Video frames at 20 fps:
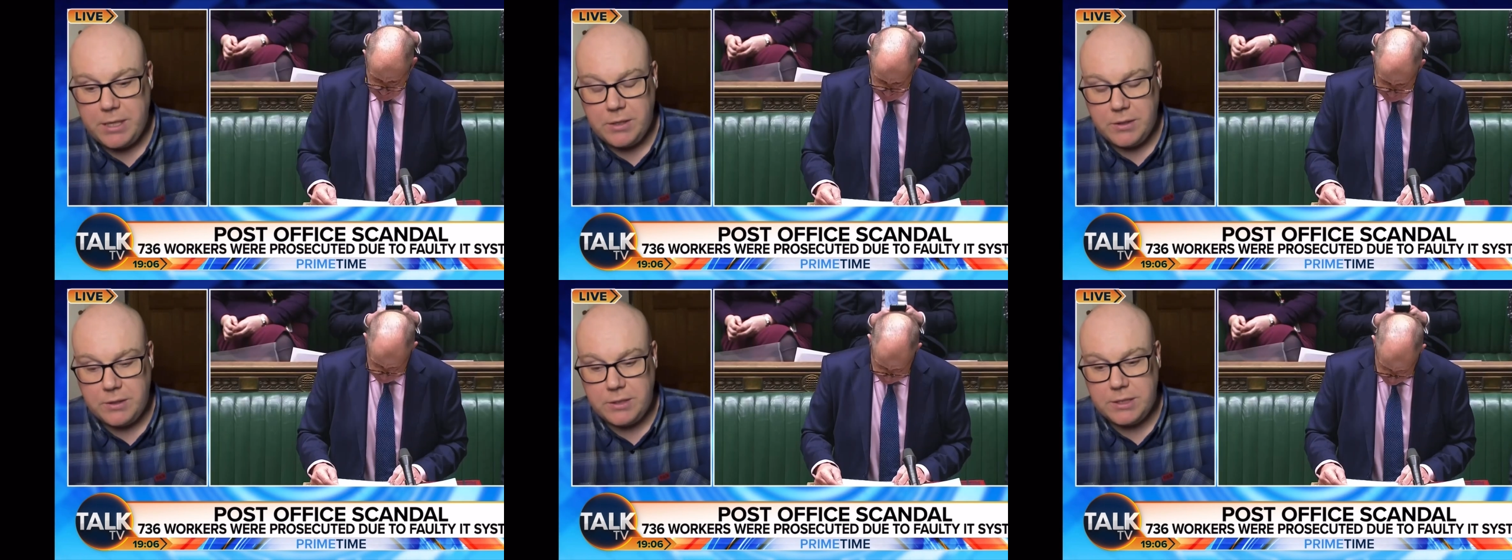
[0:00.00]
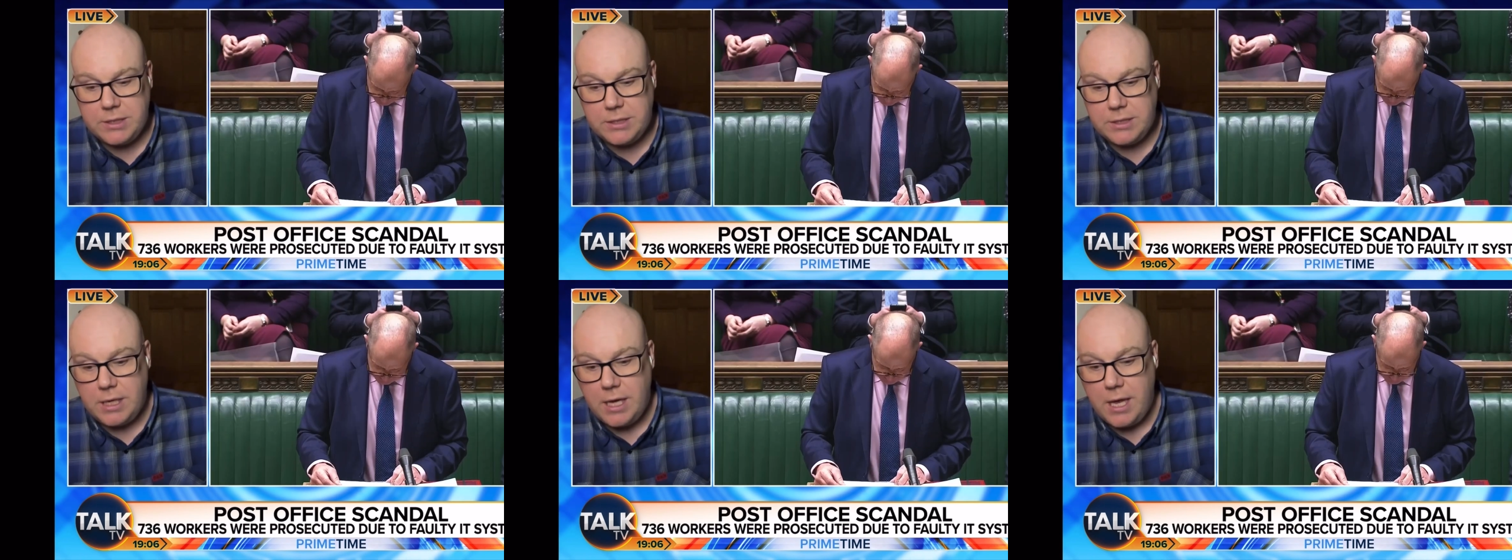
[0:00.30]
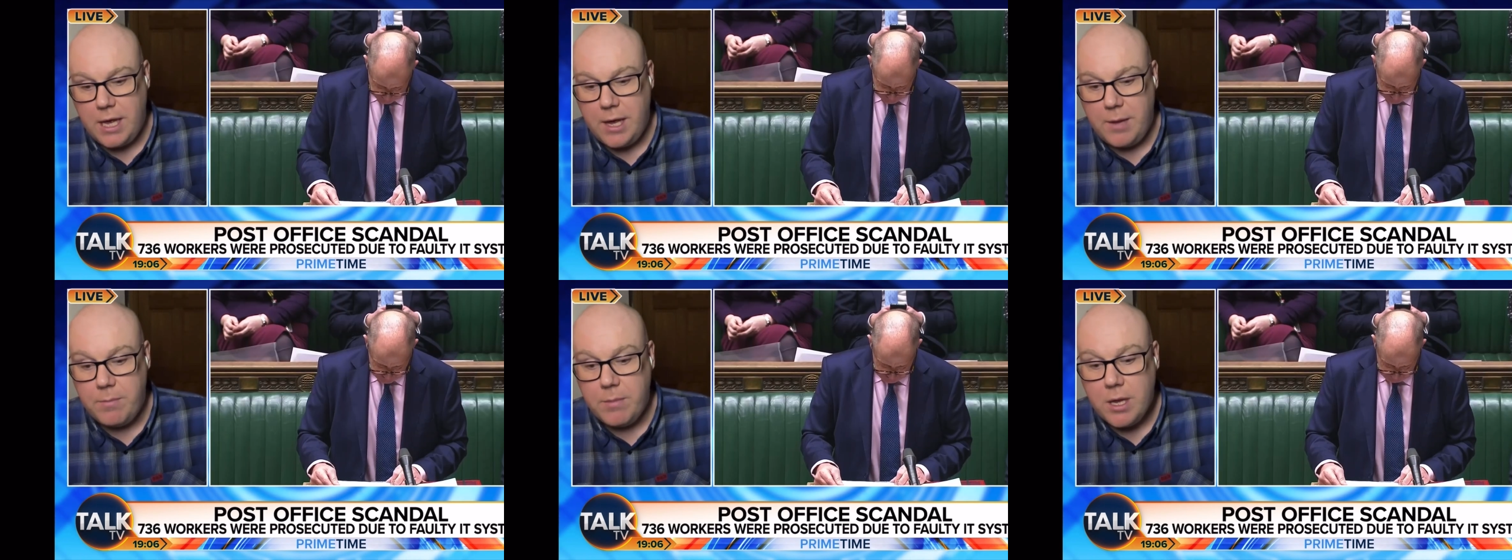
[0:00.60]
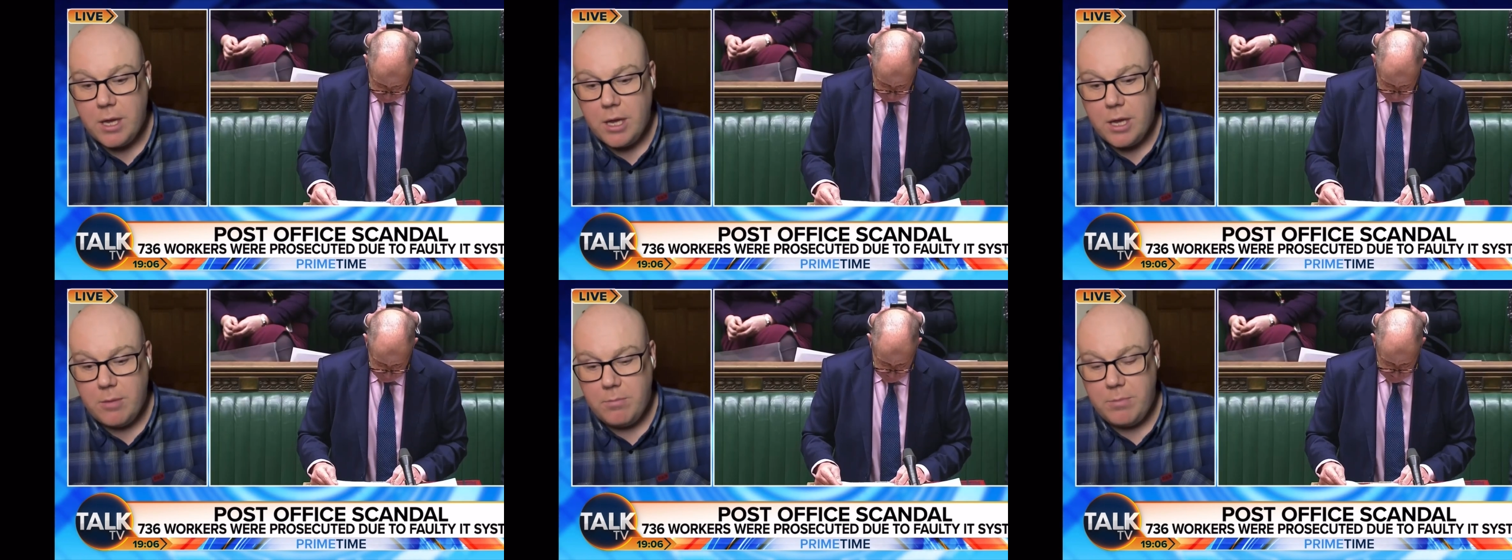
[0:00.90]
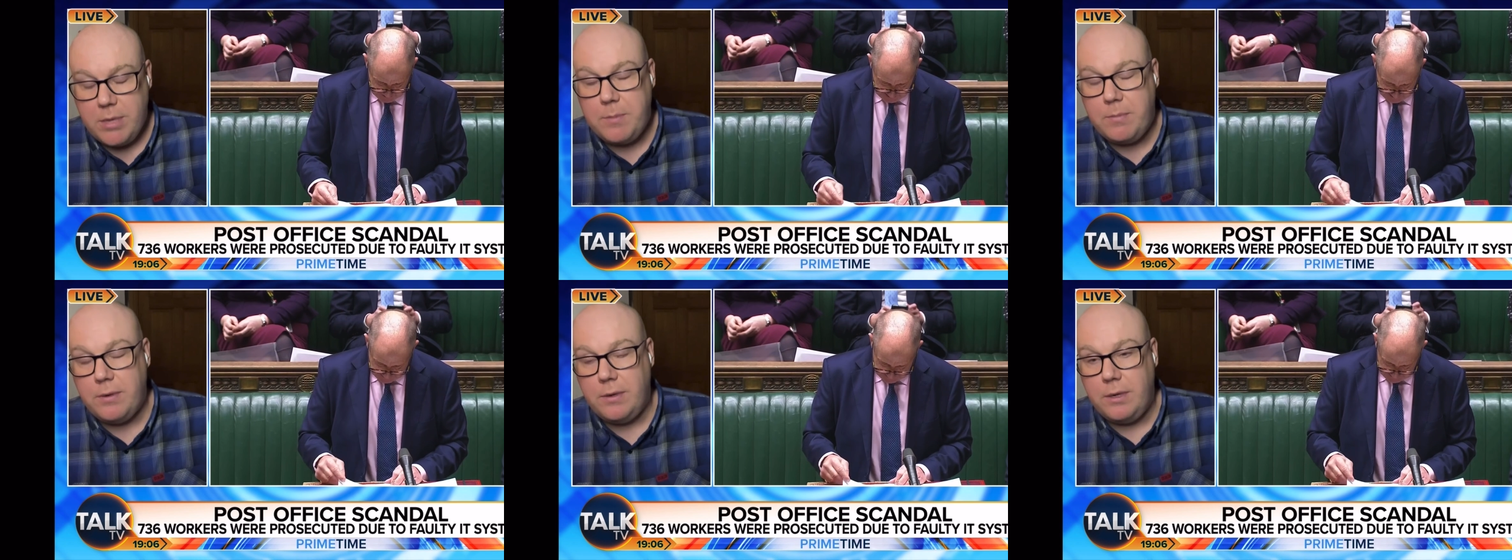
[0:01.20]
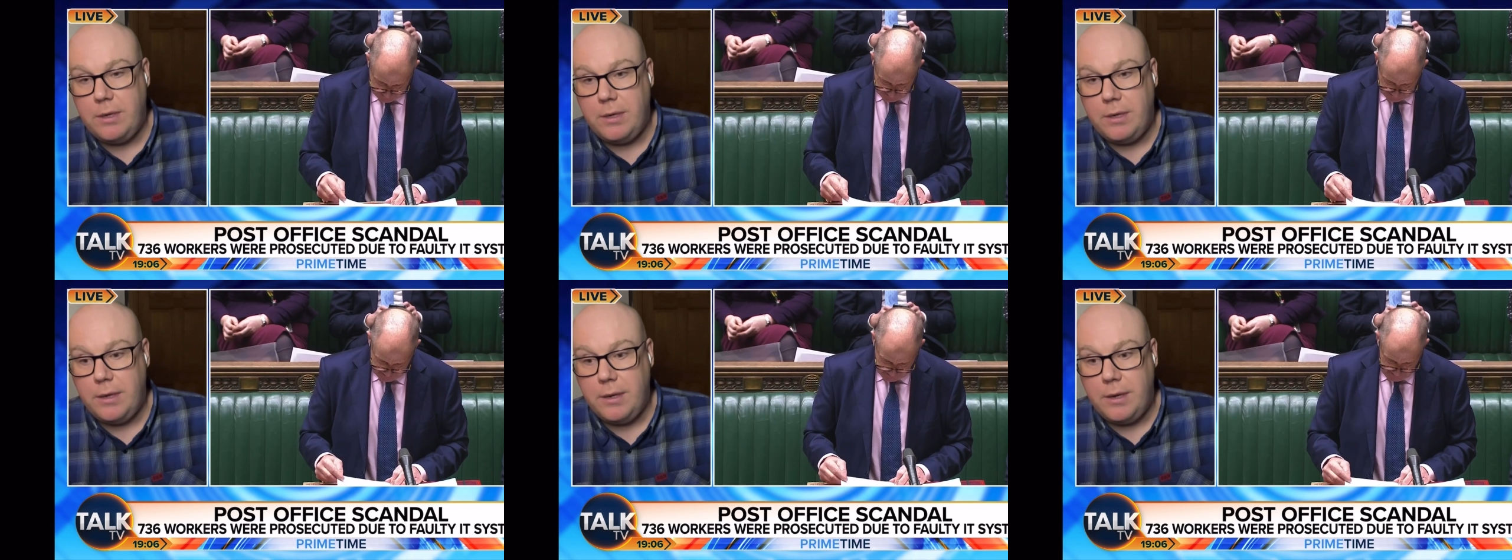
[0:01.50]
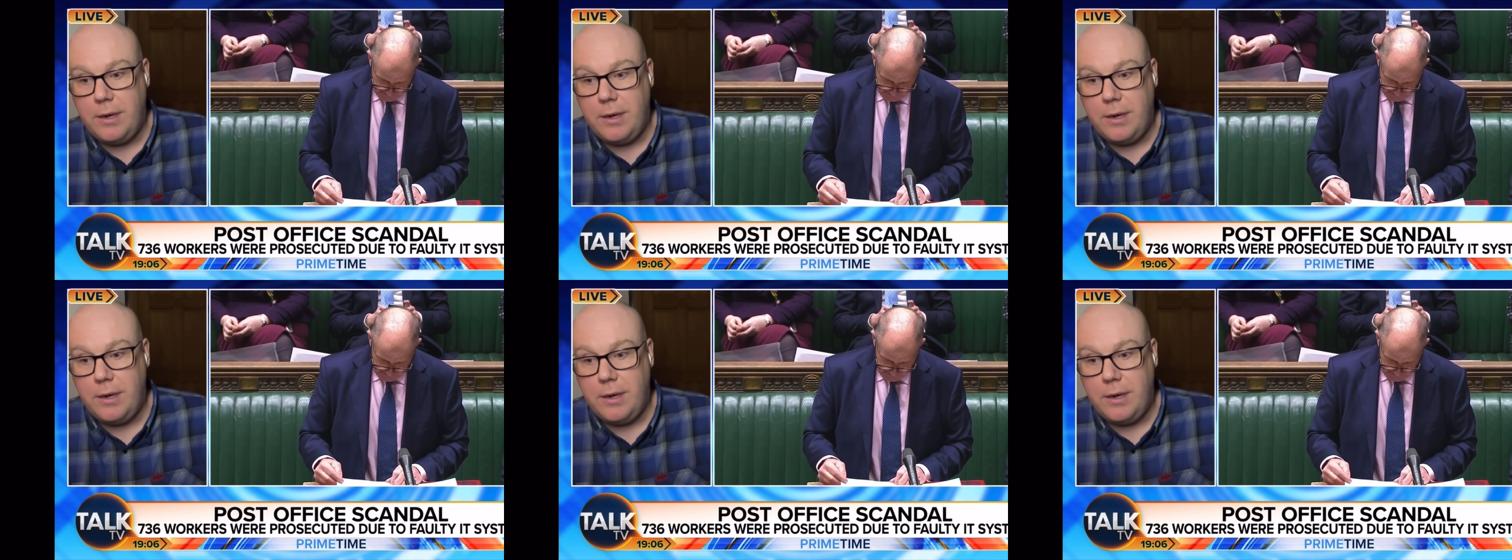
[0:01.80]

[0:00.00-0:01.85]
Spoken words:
because people